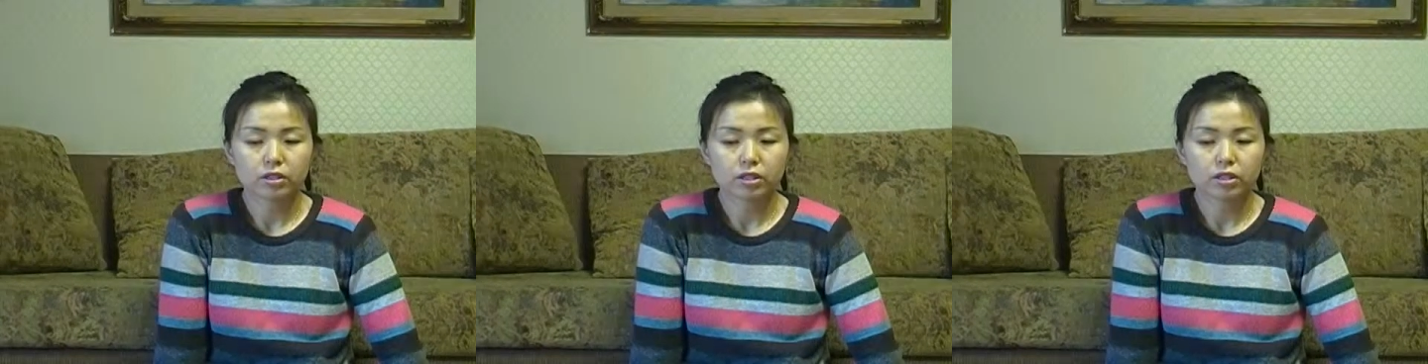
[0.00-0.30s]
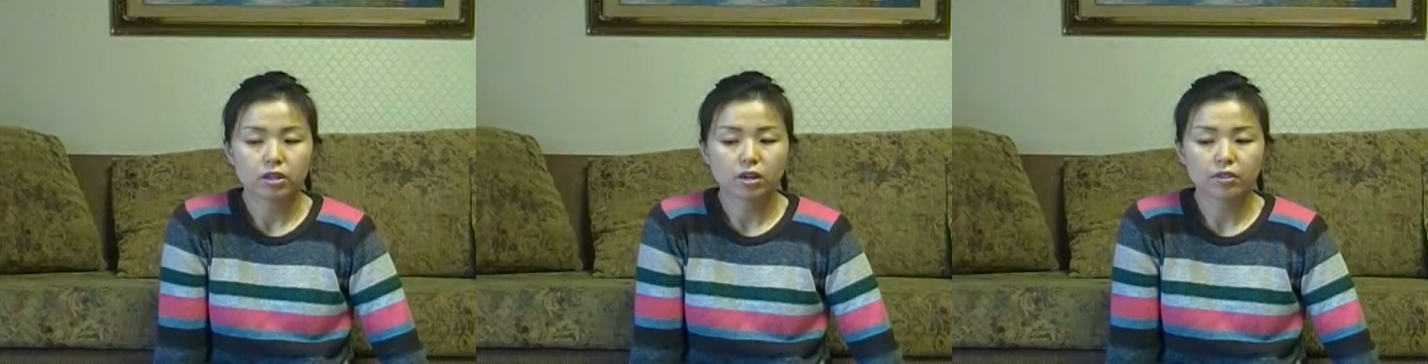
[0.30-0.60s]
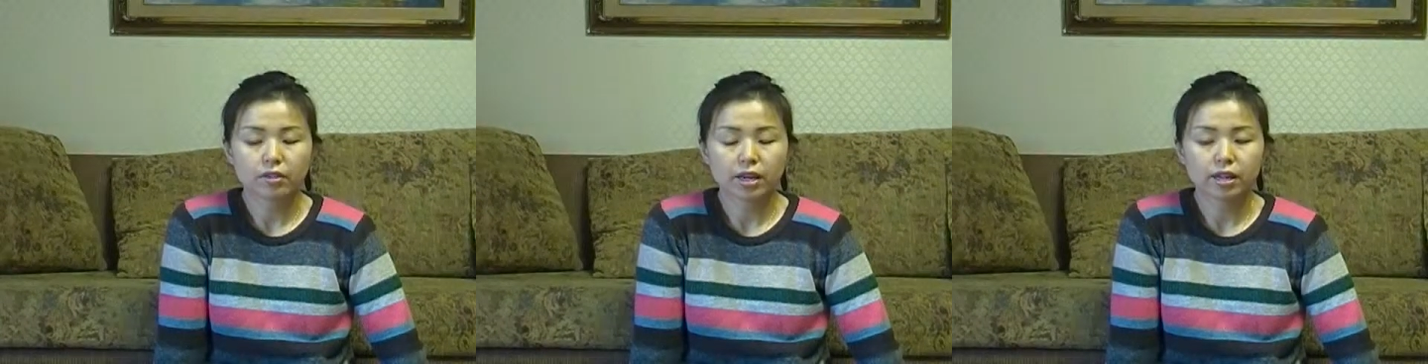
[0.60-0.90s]

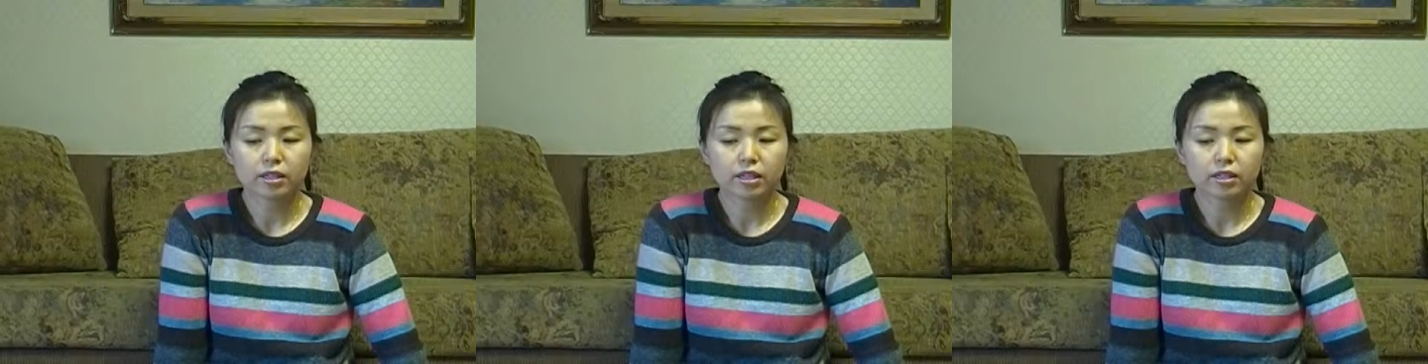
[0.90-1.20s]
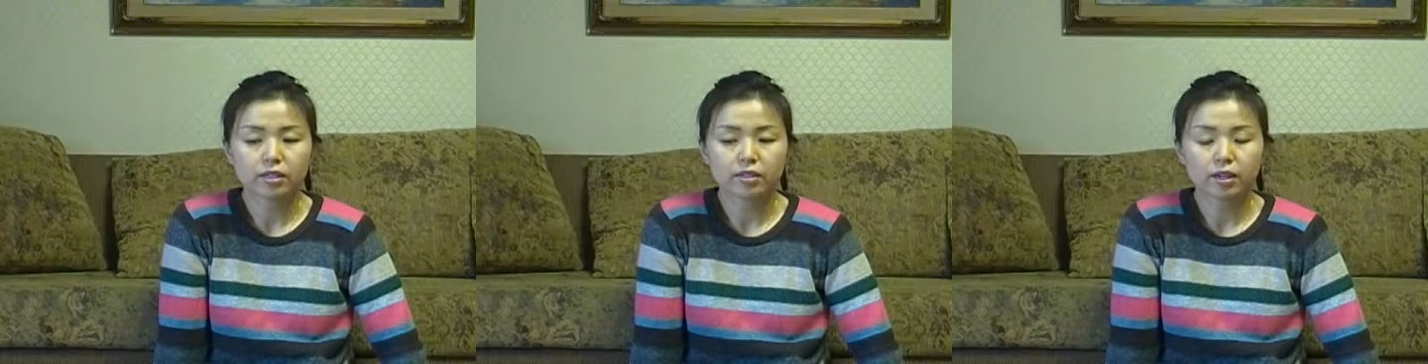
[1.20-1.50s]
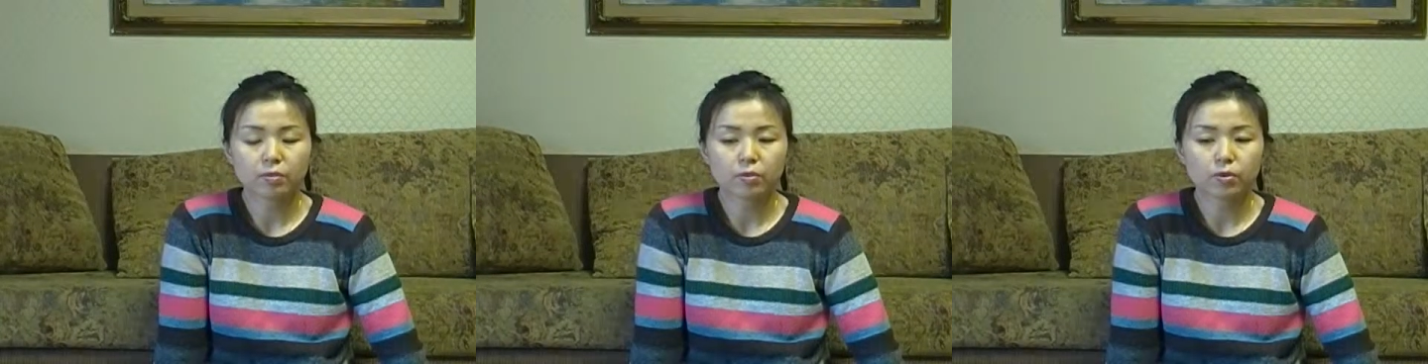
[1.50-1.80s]
Jesus and his
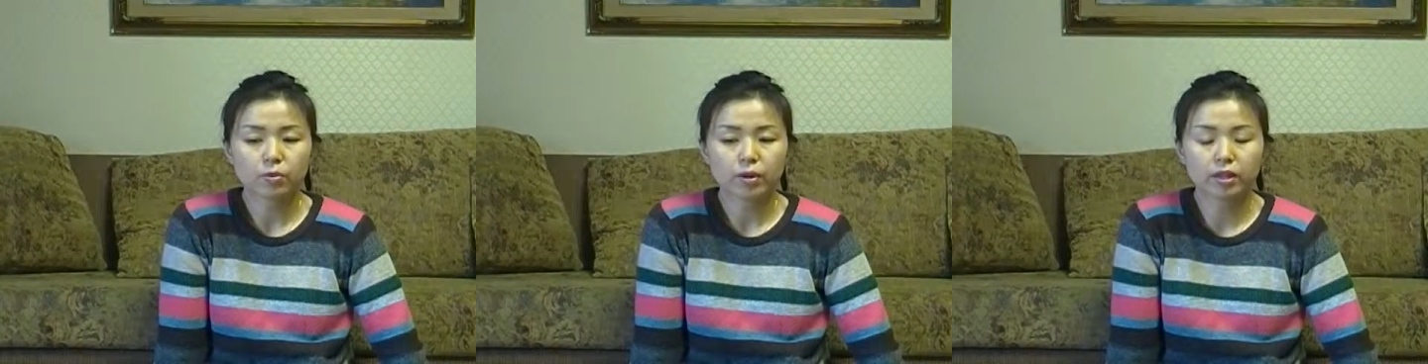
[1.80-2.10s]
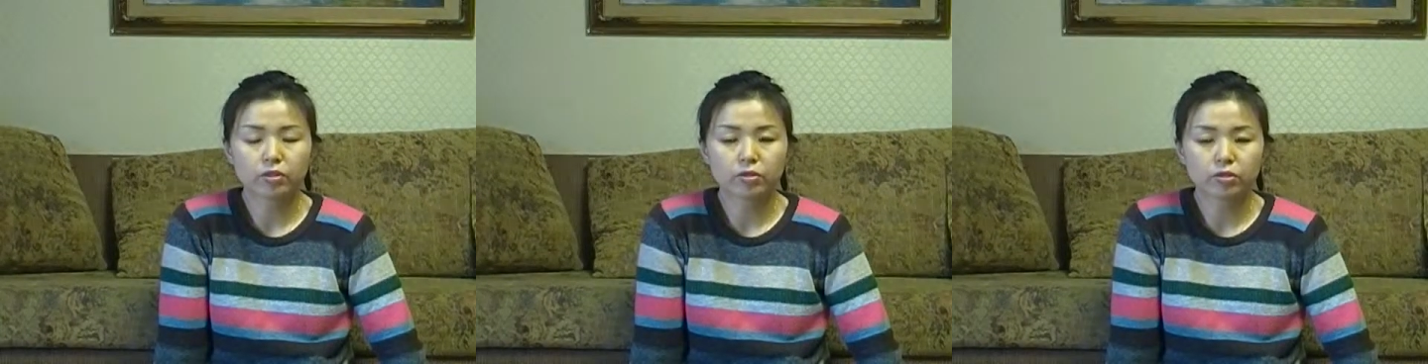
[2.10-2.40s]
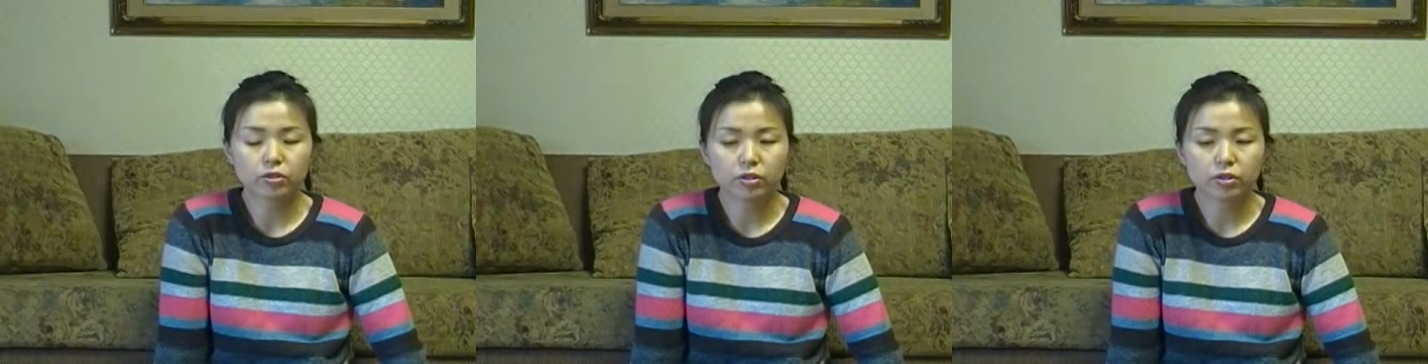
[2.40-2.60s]
disciples went